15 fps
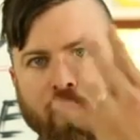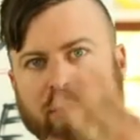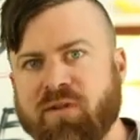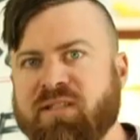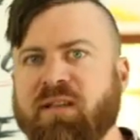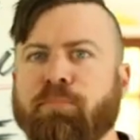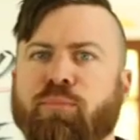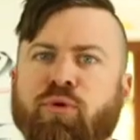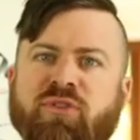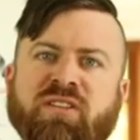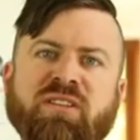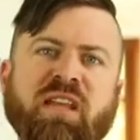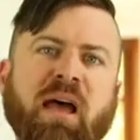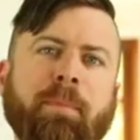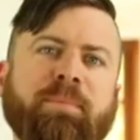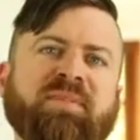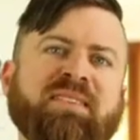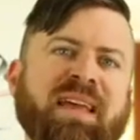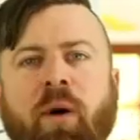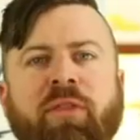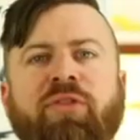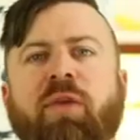4 simple
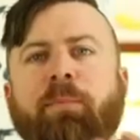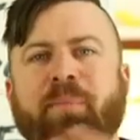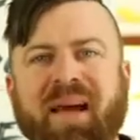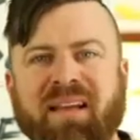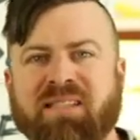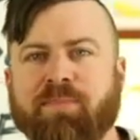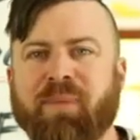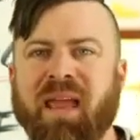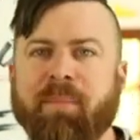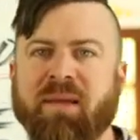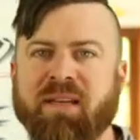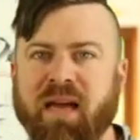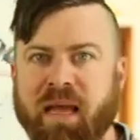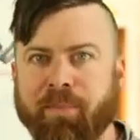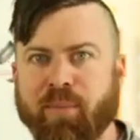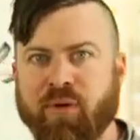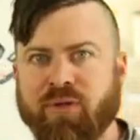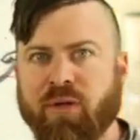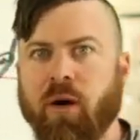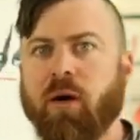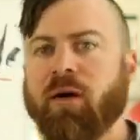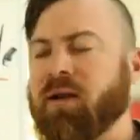steps, what the best baby
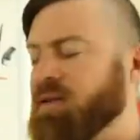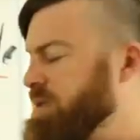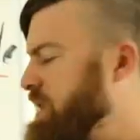diapers are,